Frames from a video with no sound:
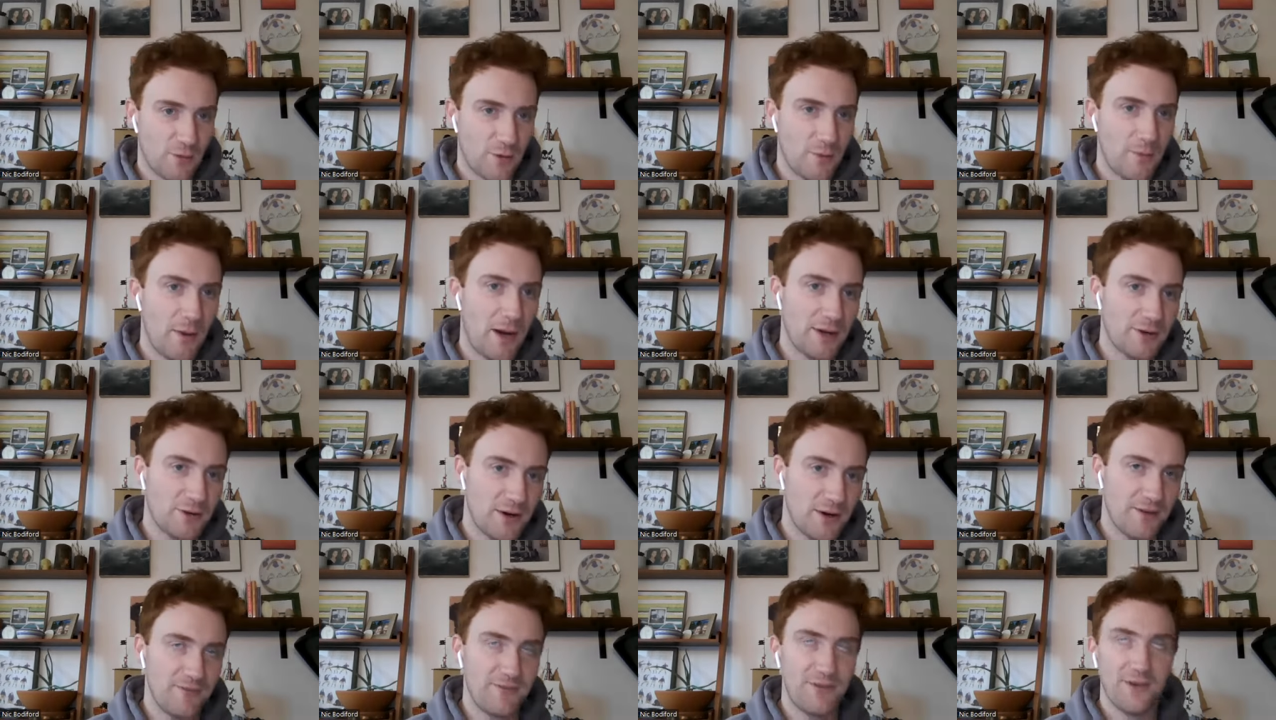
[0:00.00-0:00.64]

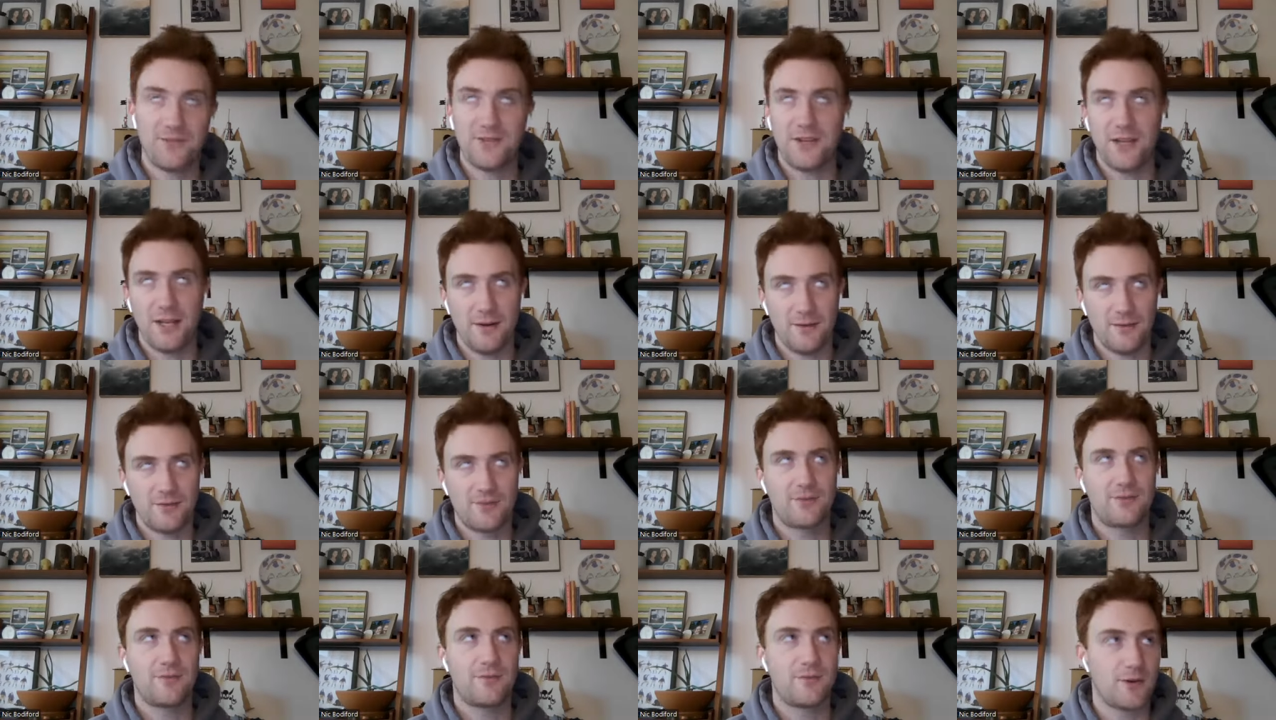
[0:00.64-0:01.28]
Rhamondre 15
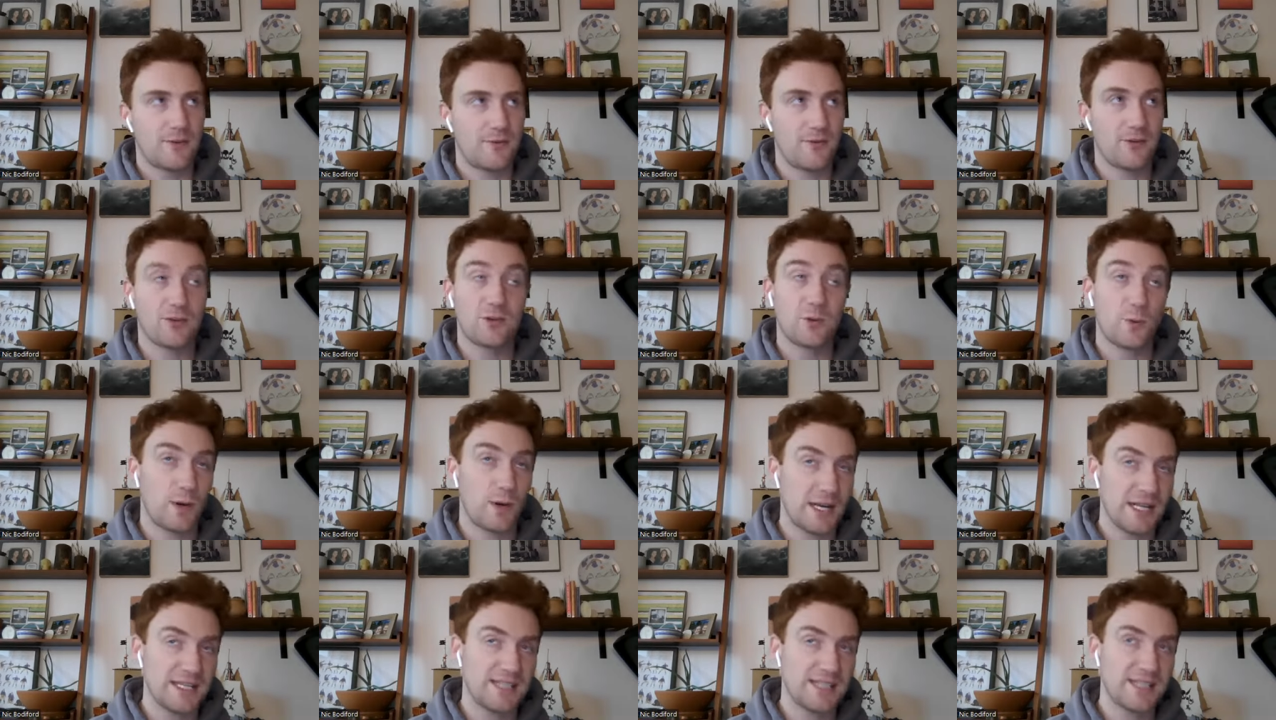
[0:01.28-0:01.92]
of, for
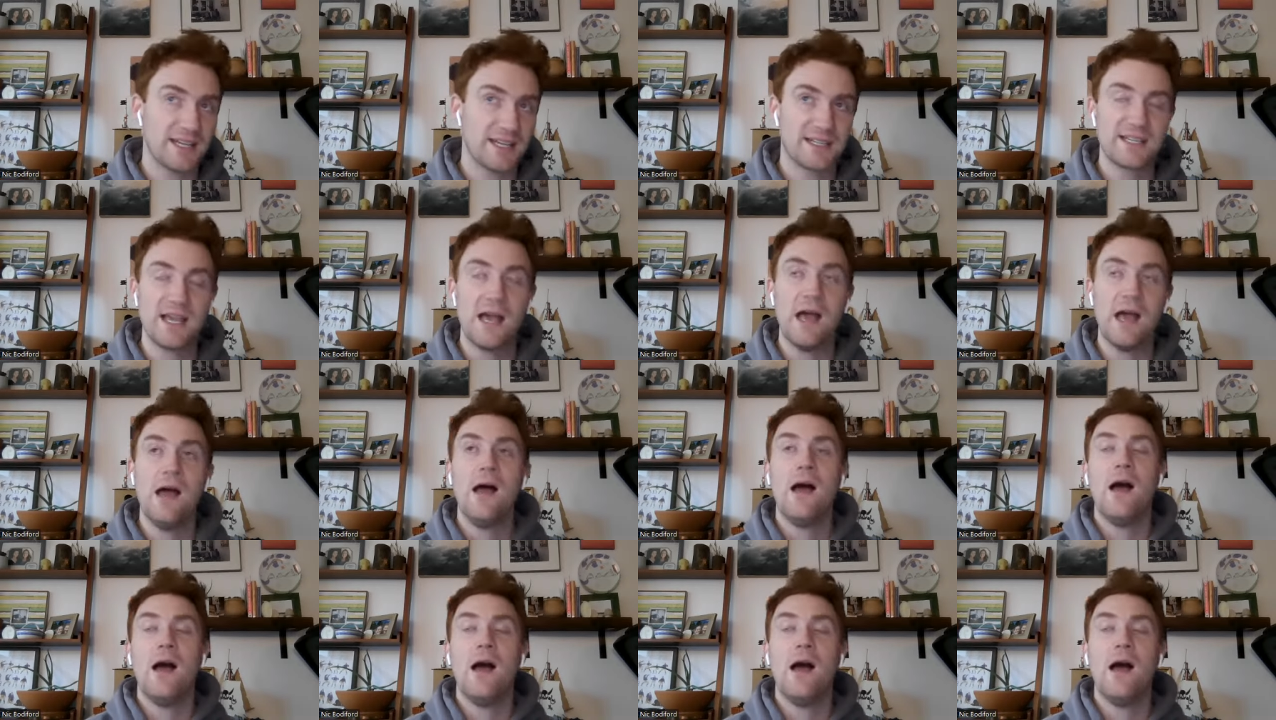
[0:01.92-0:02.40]
26.